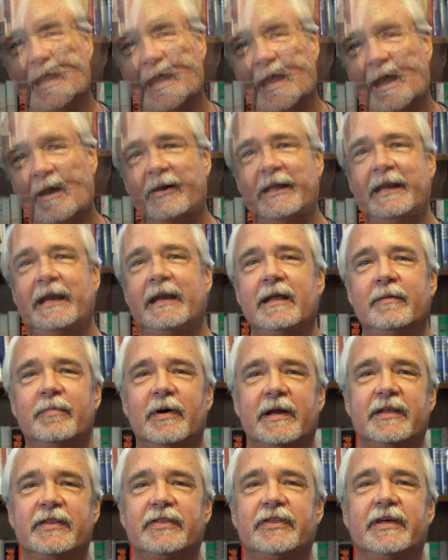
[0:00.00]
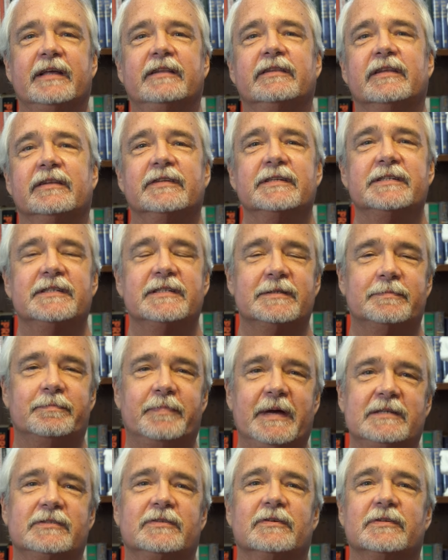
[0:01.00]
How can anybody think that this is
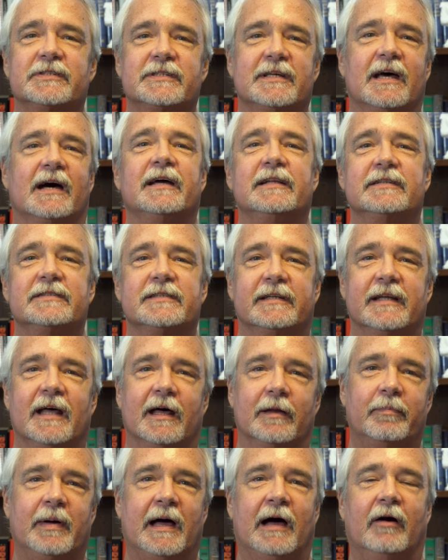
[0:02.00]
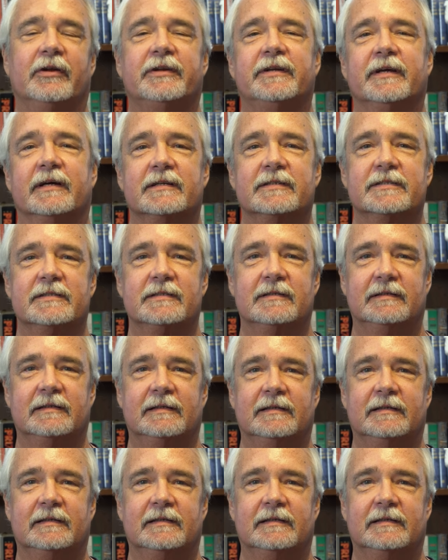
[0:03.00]
based on science and not politics?